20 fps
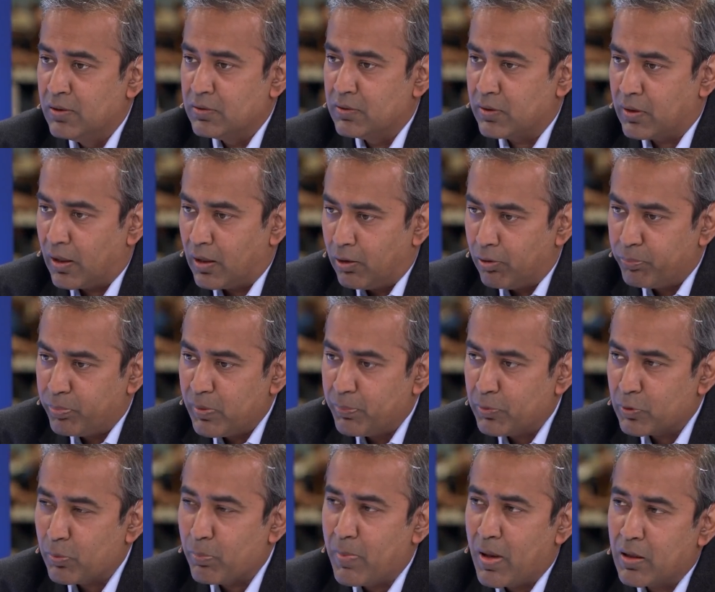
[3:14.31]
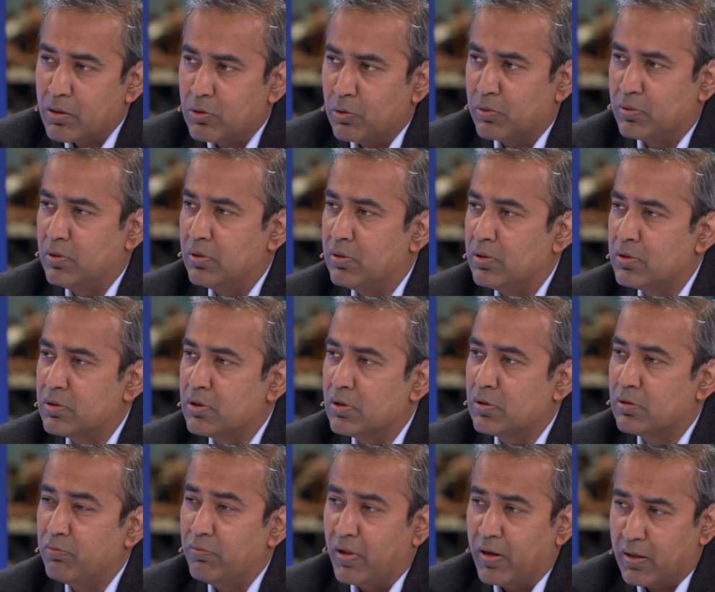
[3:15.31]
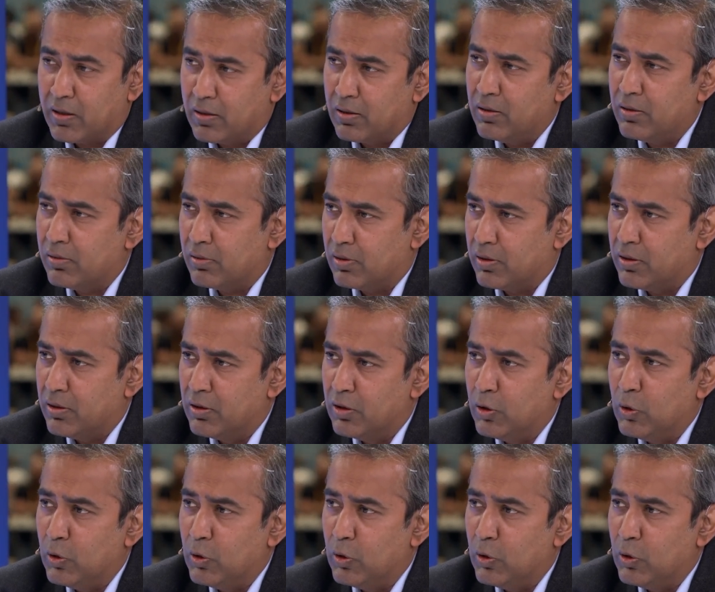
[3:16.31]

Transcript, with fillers: that allow people to make those decisions very clearly.